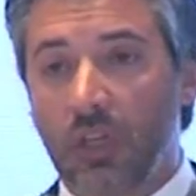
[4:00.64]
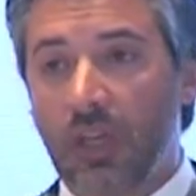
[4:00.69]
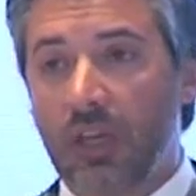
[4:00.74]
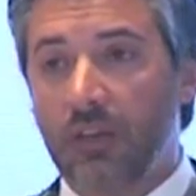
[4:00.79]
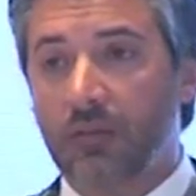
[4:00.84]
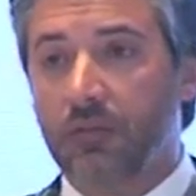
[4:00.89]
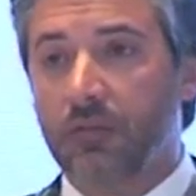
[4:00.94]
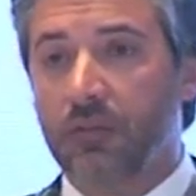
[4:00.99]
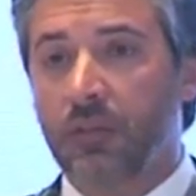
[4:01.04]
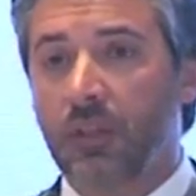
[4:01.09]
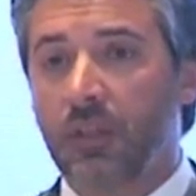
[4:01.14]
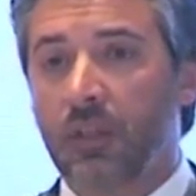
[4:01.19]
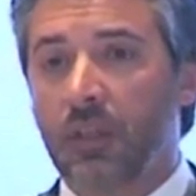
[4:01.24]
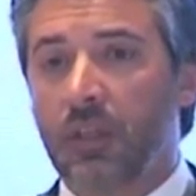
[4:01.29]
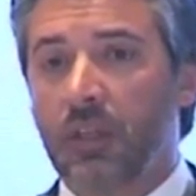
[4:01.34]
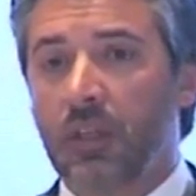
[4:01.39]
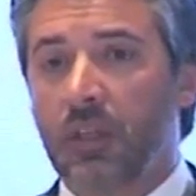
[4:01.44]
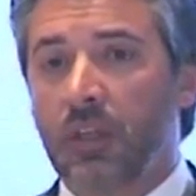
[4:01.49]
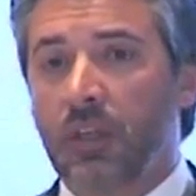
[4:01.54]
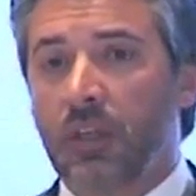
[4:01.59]

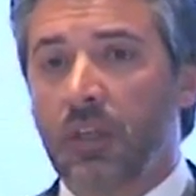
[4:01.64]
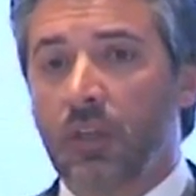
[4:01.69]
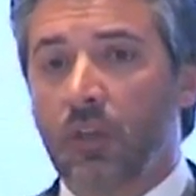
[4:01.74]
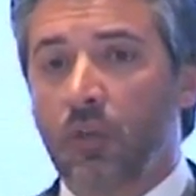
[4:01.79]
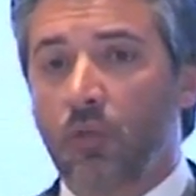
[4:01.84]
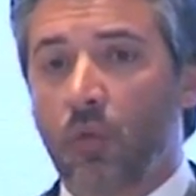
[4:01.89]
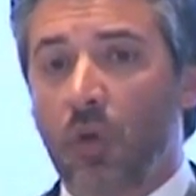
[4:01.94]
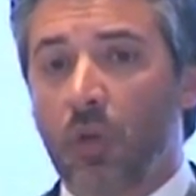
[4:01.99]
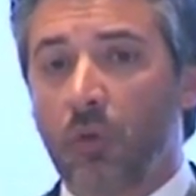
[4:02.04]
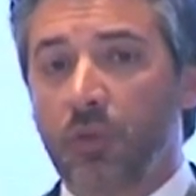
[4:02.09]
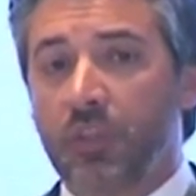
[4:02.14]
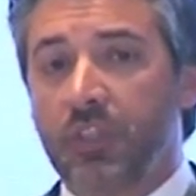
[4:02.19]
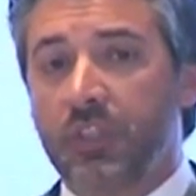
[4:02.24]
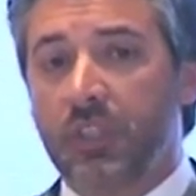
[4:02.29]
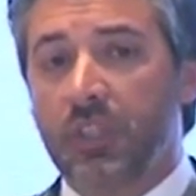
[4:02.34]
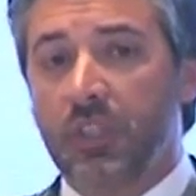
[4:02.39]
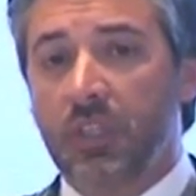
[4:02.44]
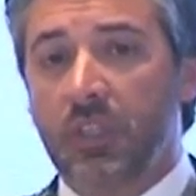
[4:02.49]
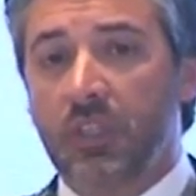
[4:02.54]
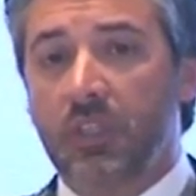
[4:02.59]
life. What we
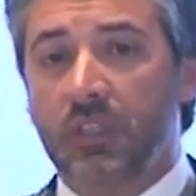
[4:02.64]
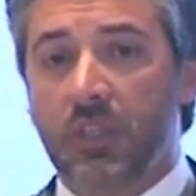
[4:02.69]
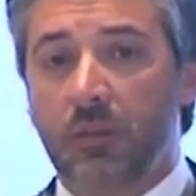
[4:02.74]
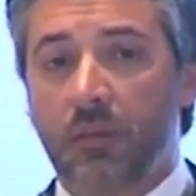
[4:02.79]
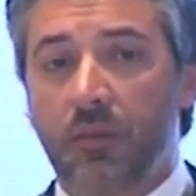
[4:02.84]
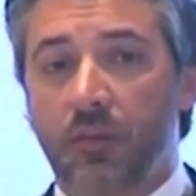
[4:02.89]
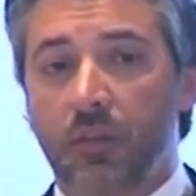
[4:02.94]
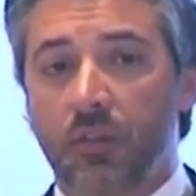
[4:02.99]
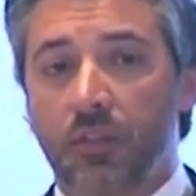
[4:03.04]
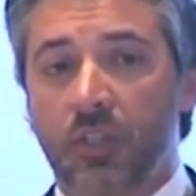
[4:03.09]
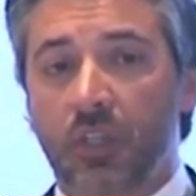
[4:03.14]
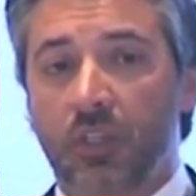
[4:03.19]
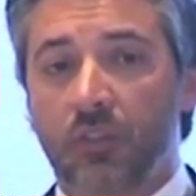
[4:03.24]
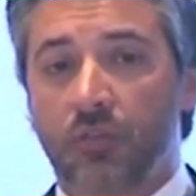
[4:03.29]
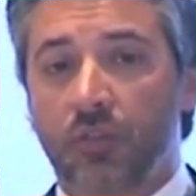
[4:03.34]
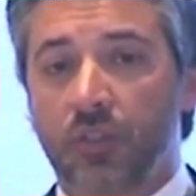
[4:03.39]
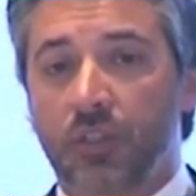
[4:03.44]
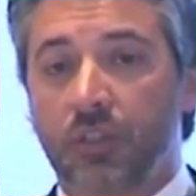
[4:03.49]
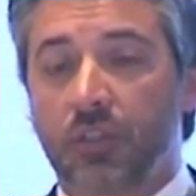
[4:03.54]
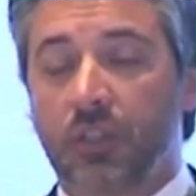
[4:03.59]
see in some of those
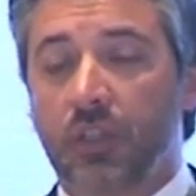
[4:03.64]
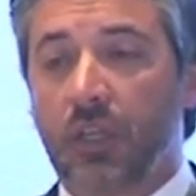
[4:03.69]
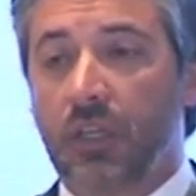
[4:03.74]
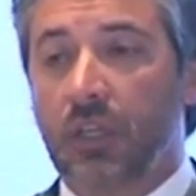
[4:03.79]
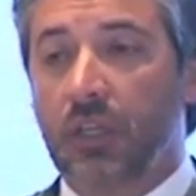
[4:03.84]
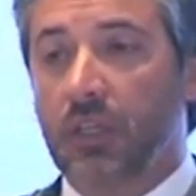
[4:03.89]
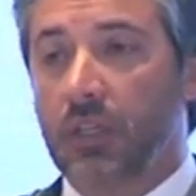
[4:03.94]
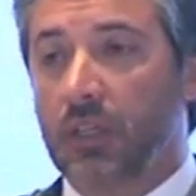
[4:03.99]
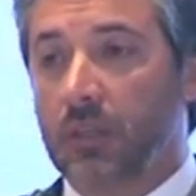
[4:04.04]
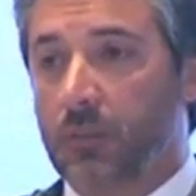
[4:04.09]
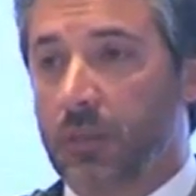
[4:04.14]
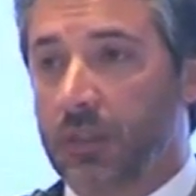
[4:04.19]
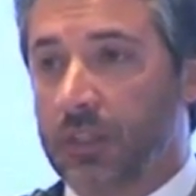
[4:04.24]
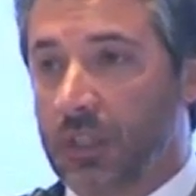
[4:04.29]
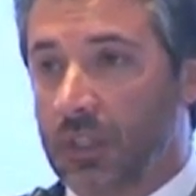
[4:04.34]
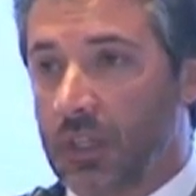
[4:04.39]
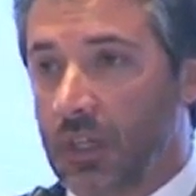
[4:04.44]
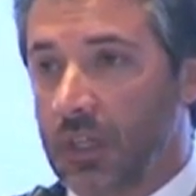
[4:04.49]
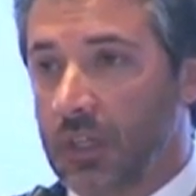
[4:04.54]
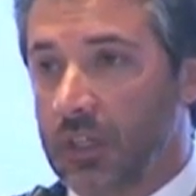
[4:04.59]
countries today, and
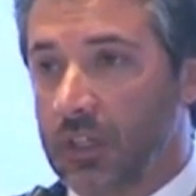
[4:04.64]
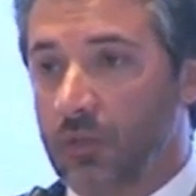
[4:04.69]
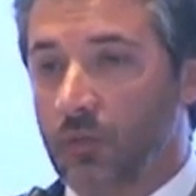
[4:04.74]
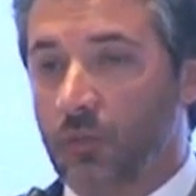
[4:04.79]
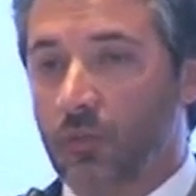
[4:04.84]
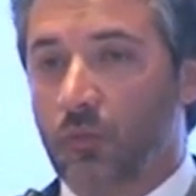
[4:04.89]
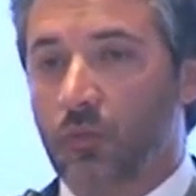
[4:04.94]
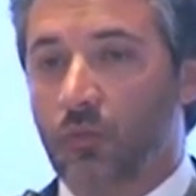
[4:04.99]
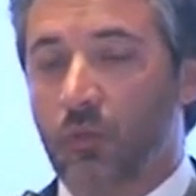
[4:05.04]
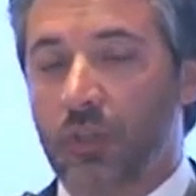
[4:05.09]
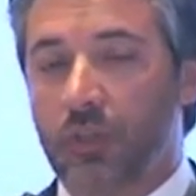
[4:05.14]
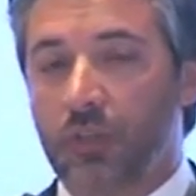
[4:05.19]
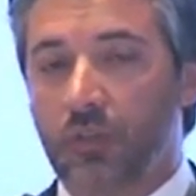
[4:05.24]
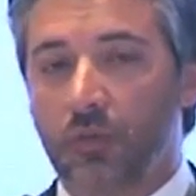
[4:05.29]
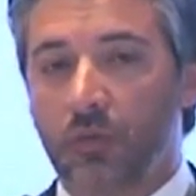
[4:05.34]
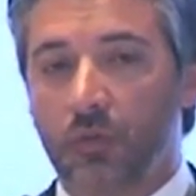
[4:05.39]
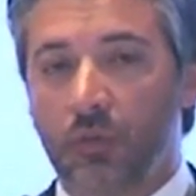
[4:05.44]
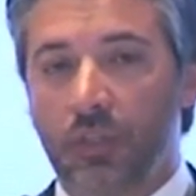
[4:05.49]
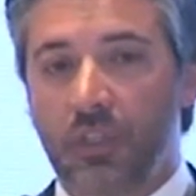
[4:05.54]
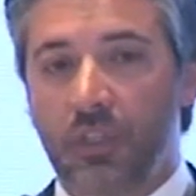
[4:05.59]
particularly when
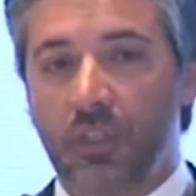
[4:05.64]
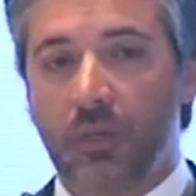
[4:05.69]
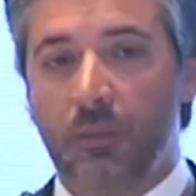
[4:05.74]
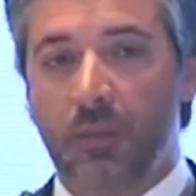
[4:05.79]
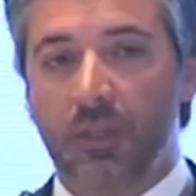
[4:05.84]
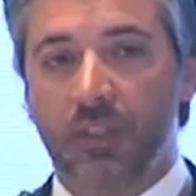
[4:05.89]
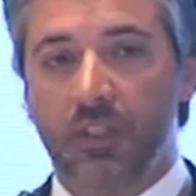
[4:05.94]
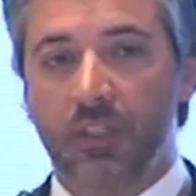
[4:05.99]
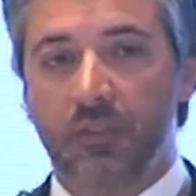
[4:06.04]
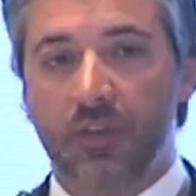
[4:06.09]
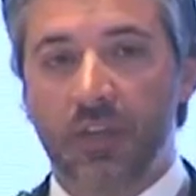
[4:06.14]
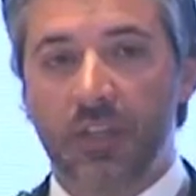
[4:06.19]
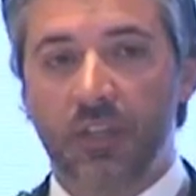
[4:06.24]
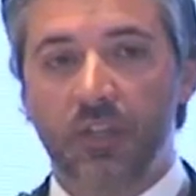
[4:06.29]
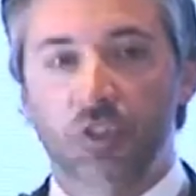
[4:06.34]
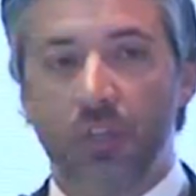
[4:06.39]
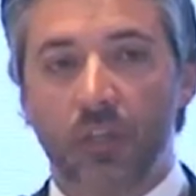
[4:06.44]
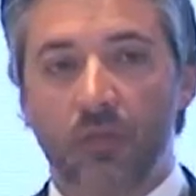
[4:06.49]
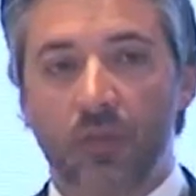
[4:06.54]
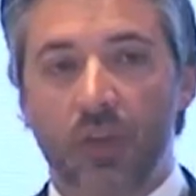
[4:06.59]
you hear about this
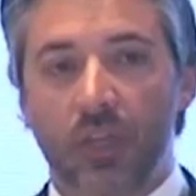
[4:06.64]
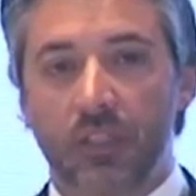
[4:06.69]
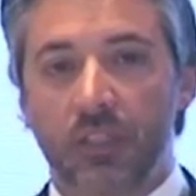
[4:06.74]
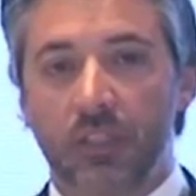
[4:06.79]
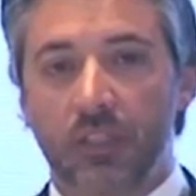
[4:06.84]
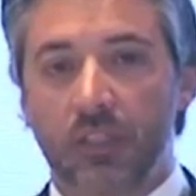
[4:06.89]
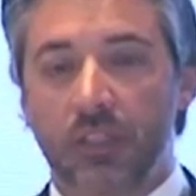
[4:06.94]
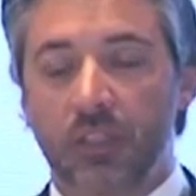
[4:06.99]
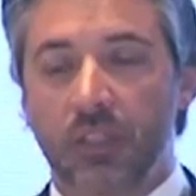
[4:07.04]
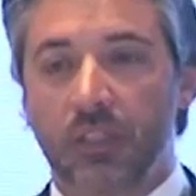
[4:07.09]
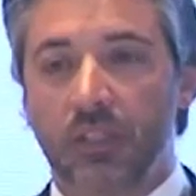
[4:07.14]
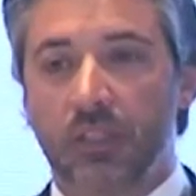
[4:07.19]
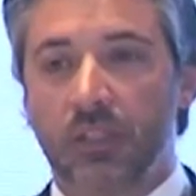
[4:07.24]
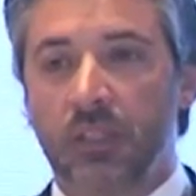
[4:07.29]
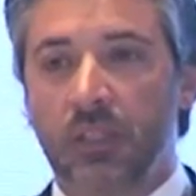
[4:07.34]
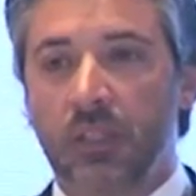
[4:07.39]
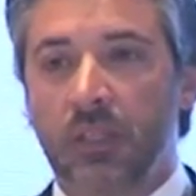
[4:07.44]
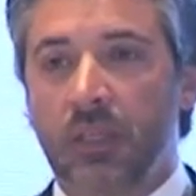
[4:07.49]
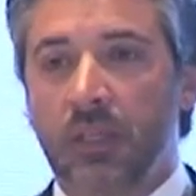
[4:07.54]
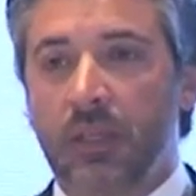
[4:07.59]
financial crisis,
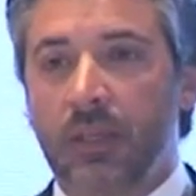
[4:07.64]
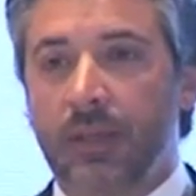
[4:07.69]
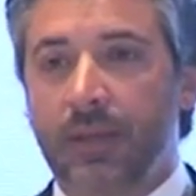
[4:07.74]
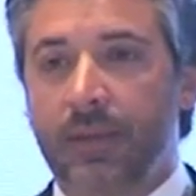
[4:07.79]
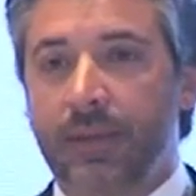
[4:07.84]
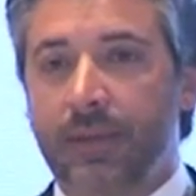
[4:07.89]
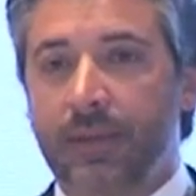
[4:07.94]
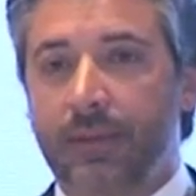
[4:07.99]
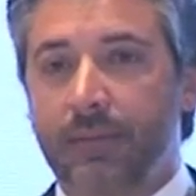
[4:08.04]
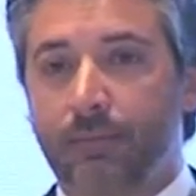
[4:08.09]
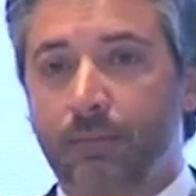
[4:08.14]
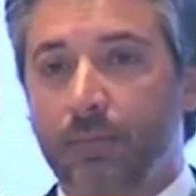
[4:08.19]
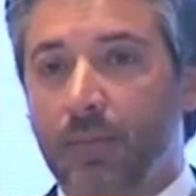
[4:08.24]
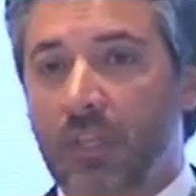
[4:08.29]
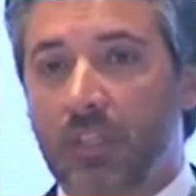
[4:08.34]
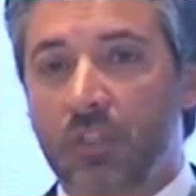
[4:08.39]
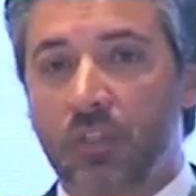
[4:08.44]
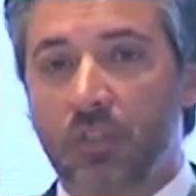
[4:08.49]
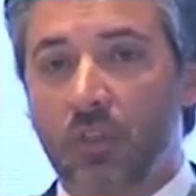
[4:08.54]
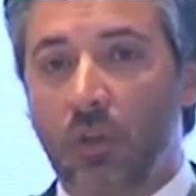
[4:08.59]
is
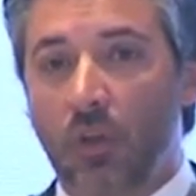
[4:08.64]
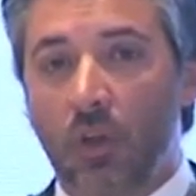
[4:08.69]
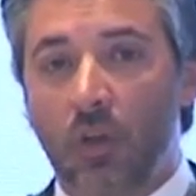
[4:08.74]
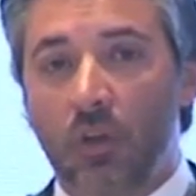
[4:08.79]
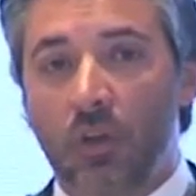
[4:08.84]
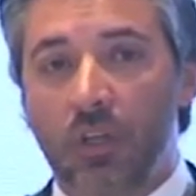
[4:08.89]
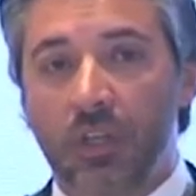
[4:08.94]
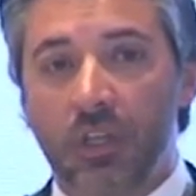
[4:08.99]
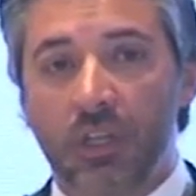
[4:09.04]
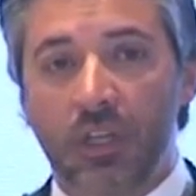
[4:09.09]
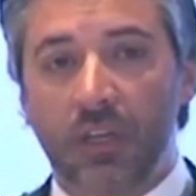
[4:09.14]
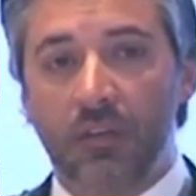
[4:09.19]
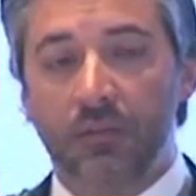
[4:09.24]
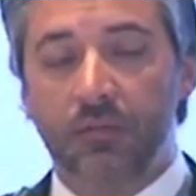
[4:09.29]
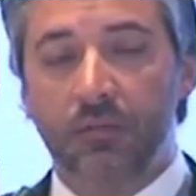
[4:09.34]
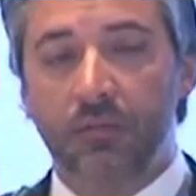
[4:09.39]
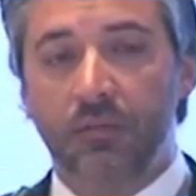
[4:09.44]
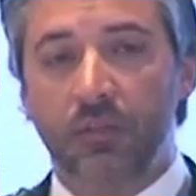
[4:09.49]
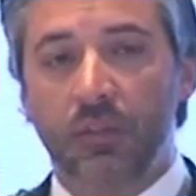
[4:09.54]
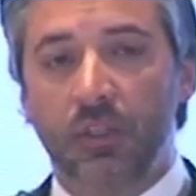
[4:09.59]
that's no longer
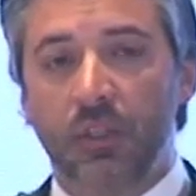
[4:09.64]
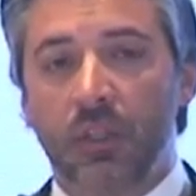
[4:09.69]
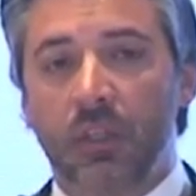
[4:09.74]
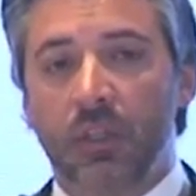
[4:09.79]
enough.